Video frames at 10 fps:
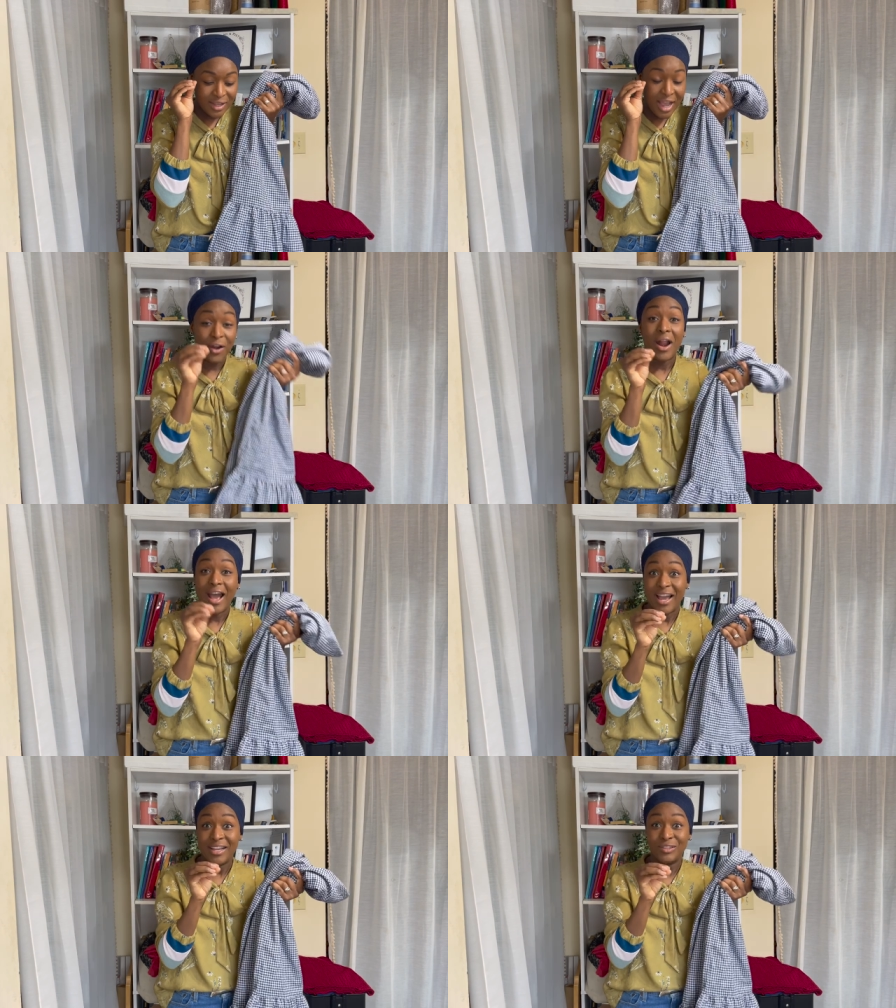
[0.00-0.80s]
our
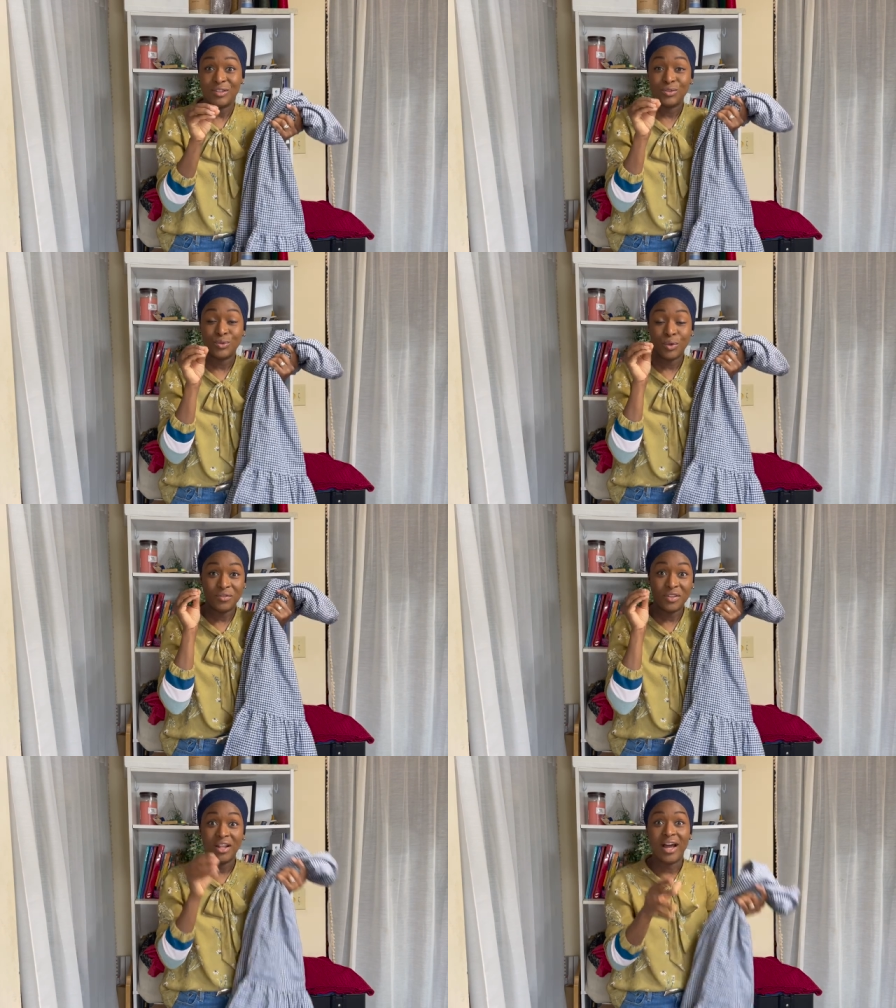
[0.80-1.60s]
eyes sort
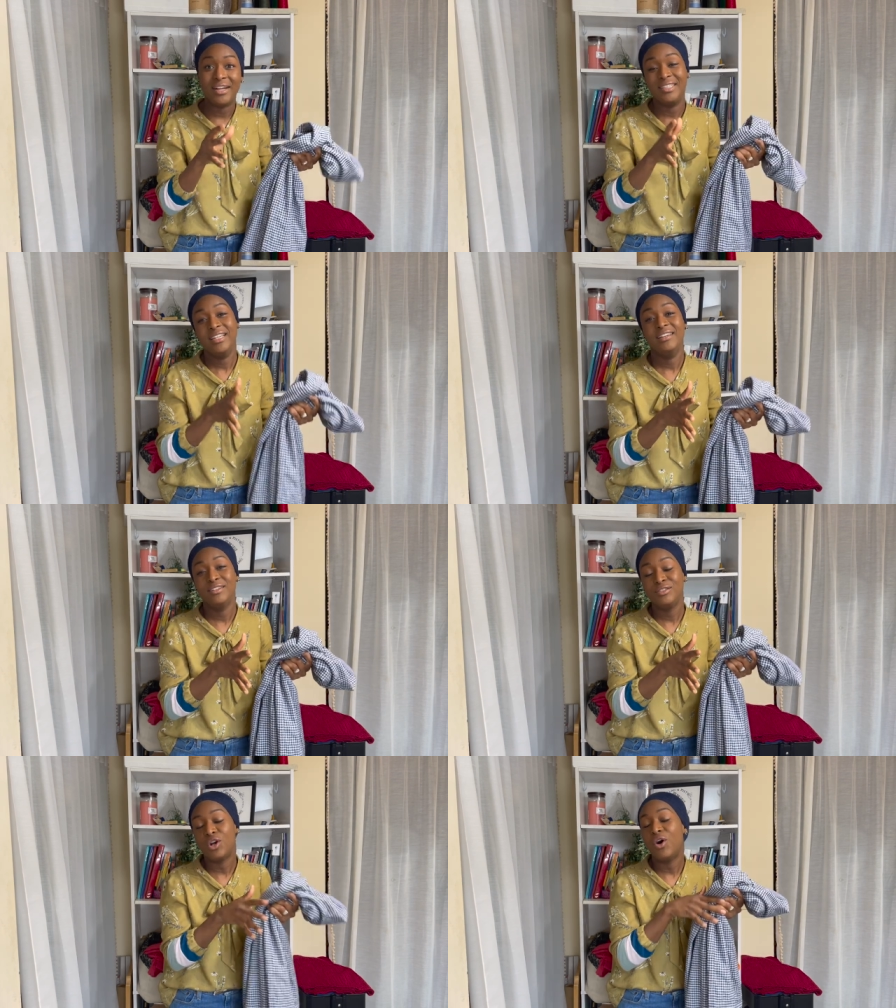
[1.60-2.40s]
of locked
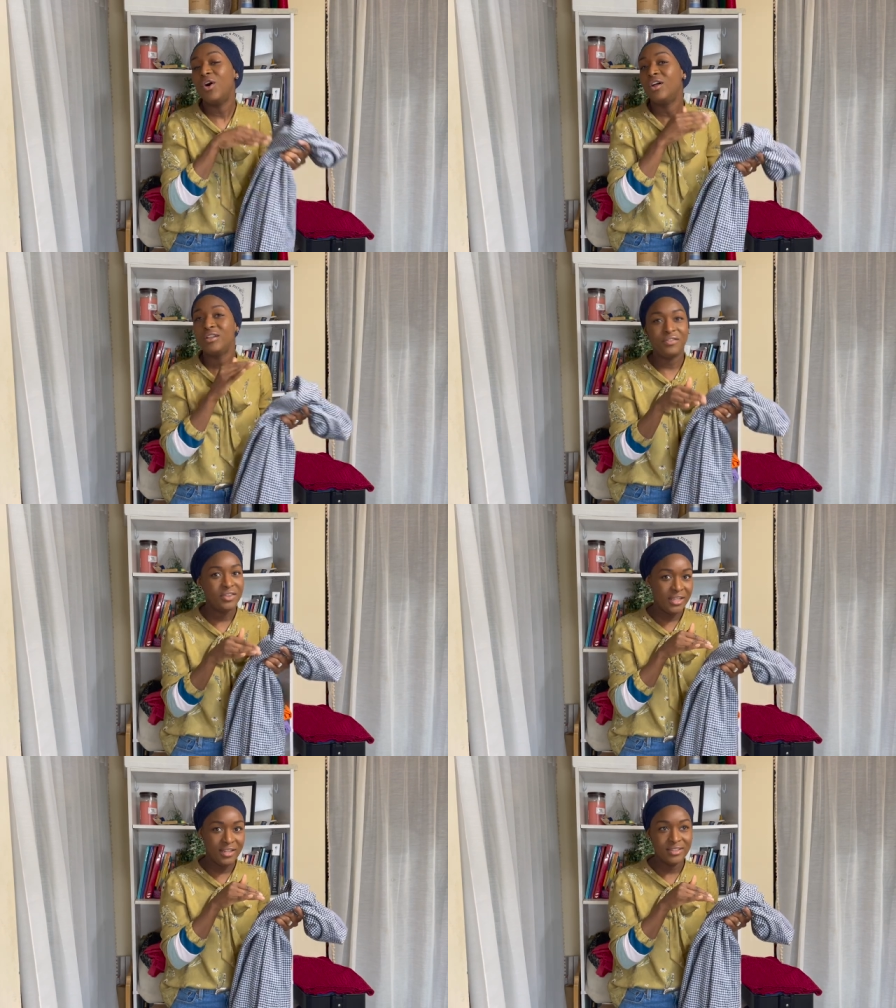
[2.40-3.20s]
into all of
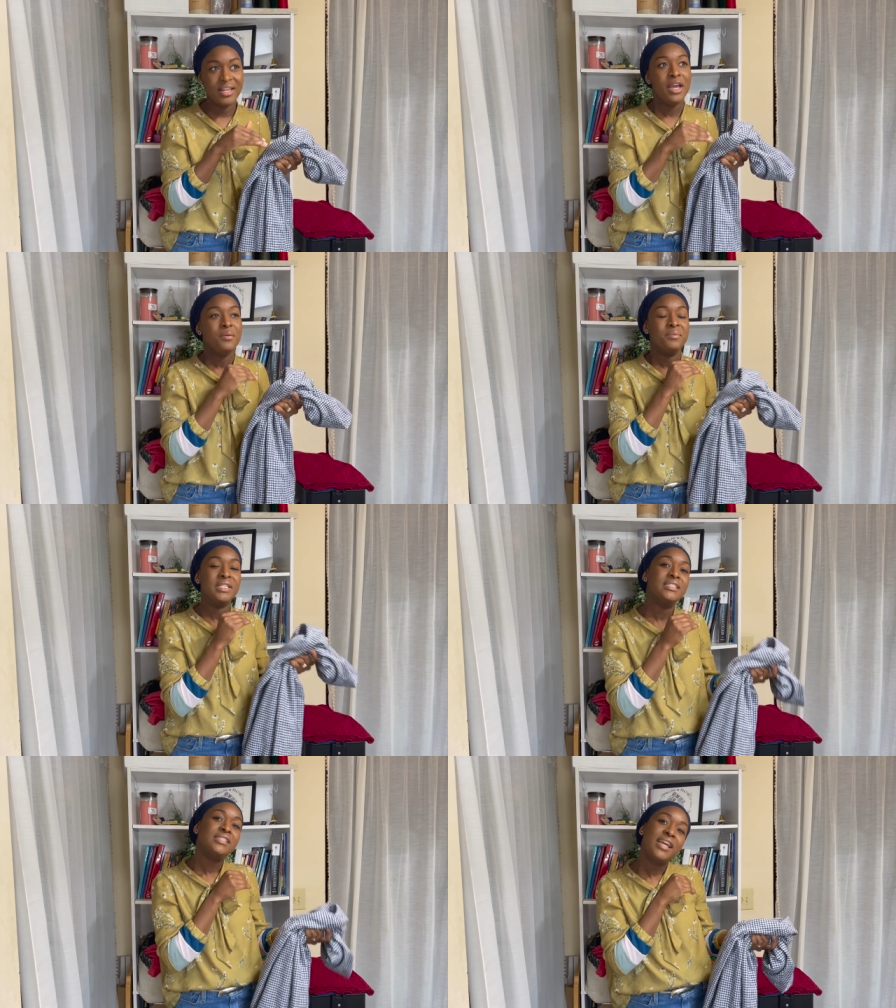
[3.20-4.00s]
these
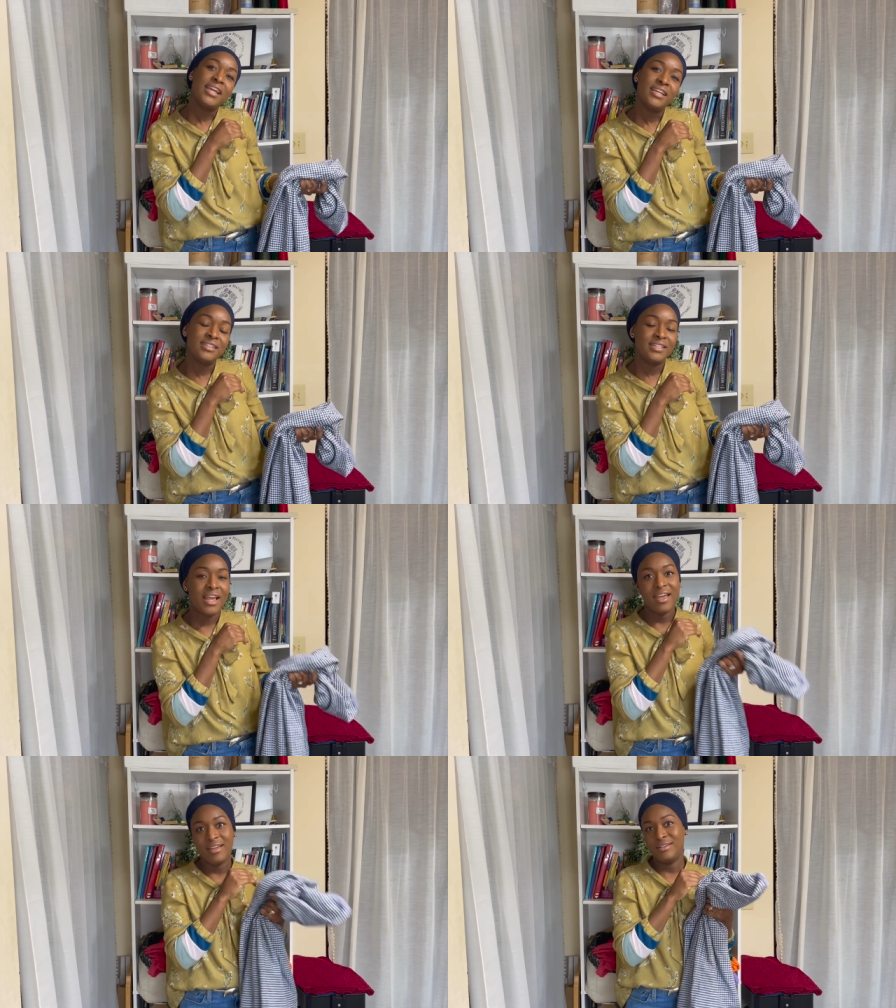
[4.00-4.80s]
mistakes
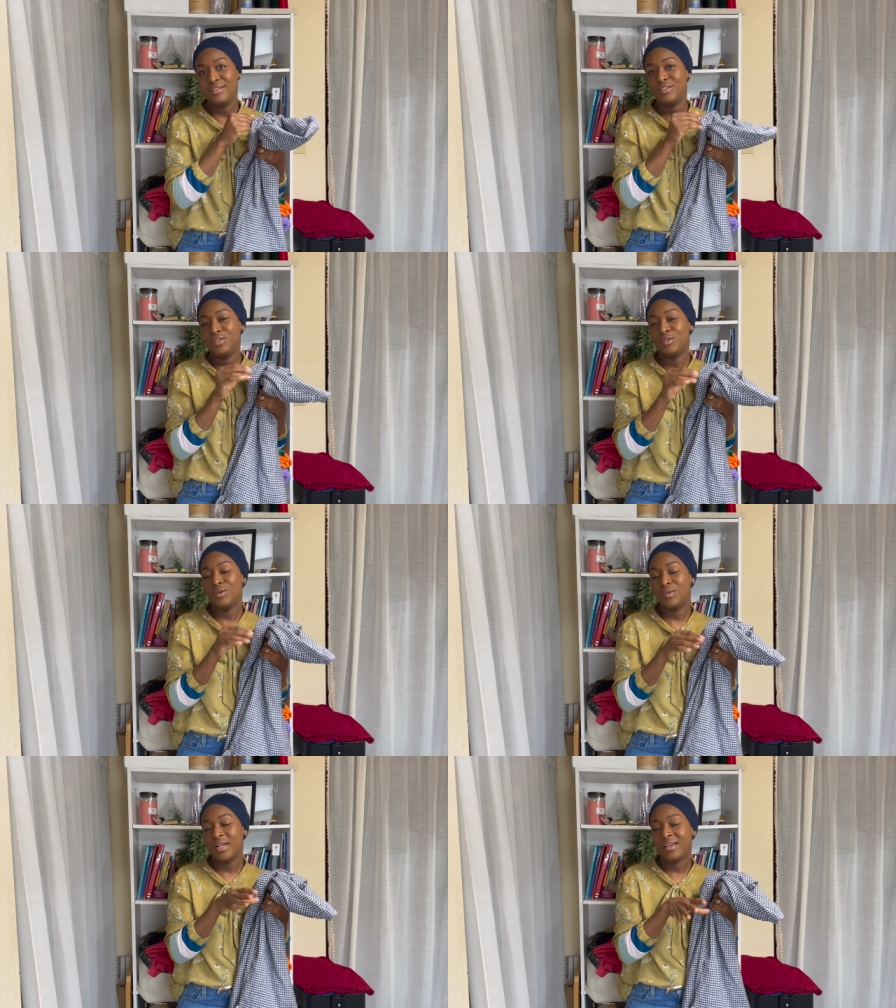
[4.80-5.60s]
and, you
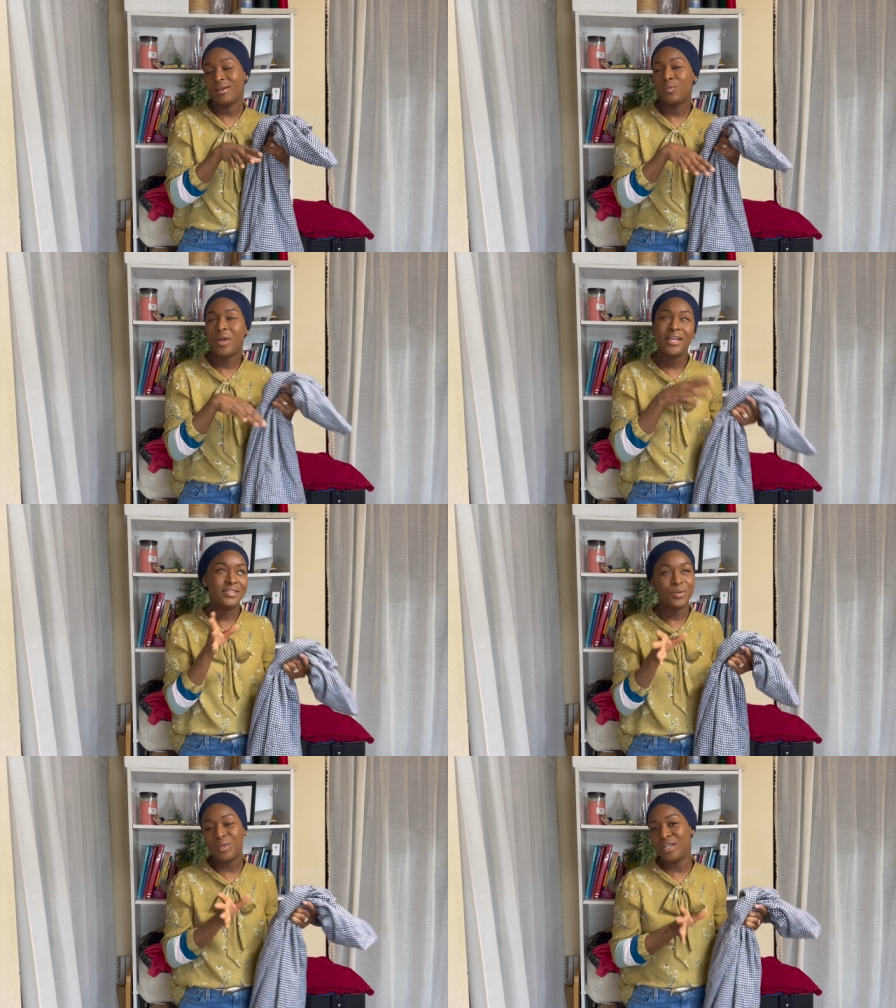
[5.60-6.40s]
know, like ways
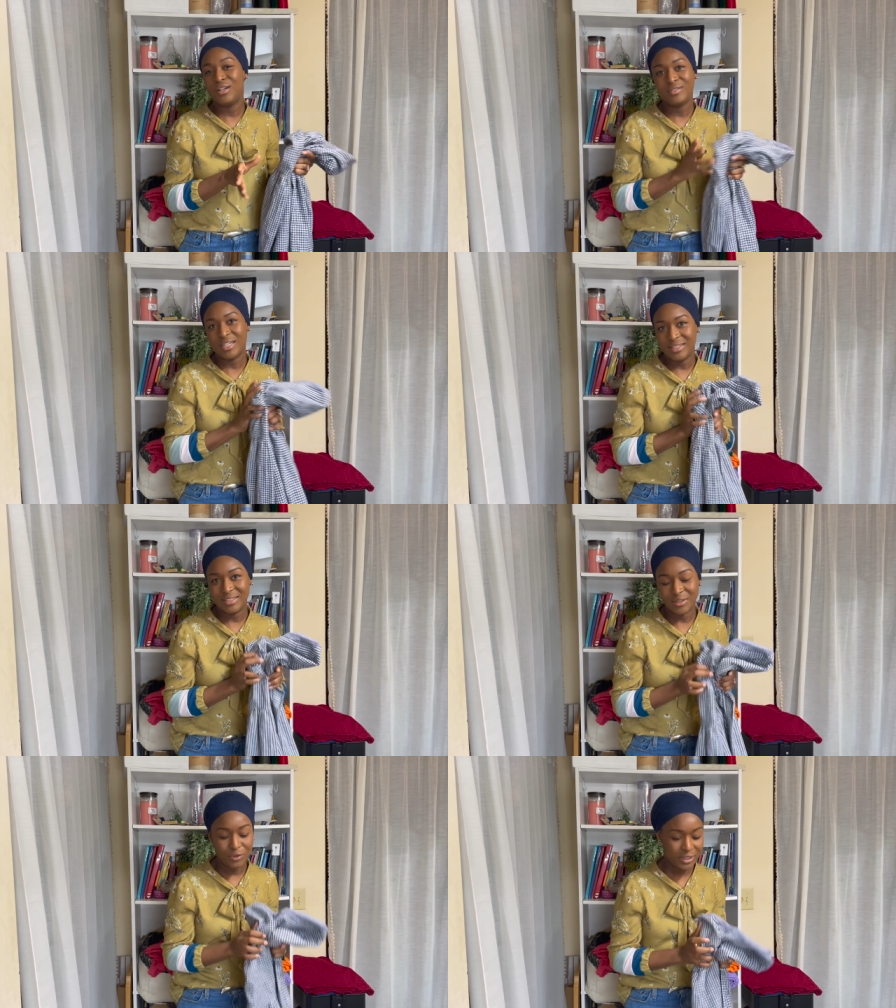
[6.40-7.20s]
that we could have done it
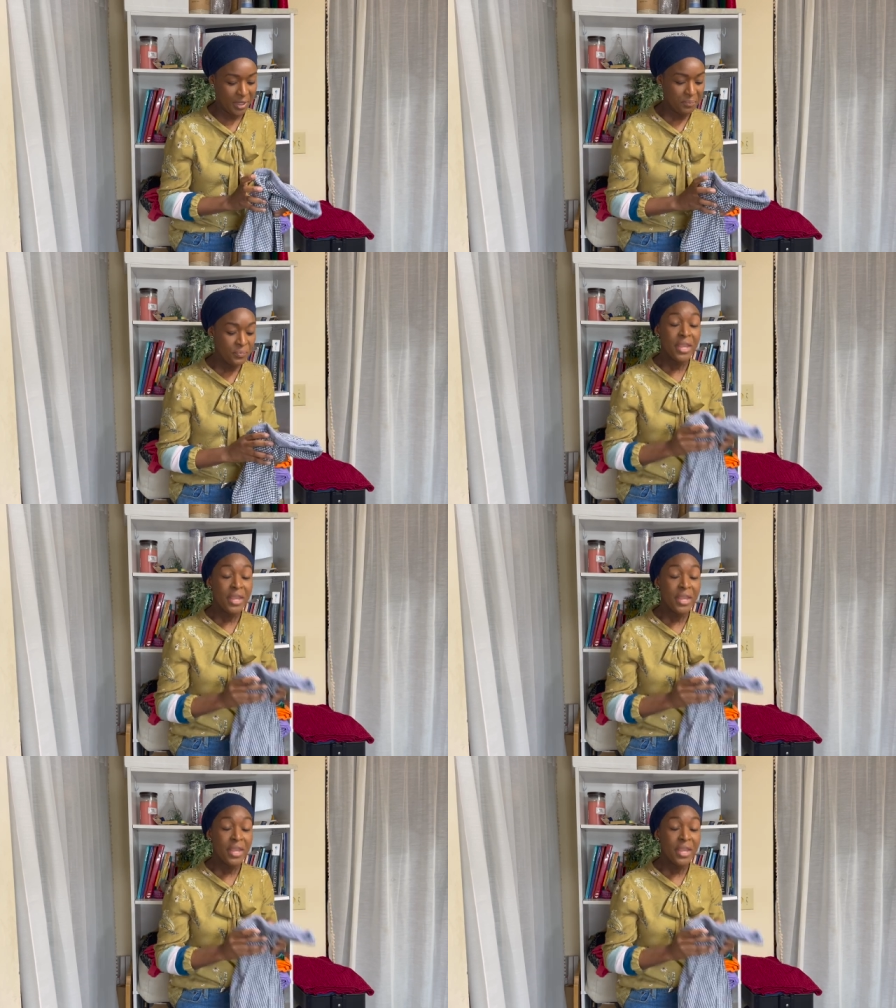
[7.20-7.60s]
differently.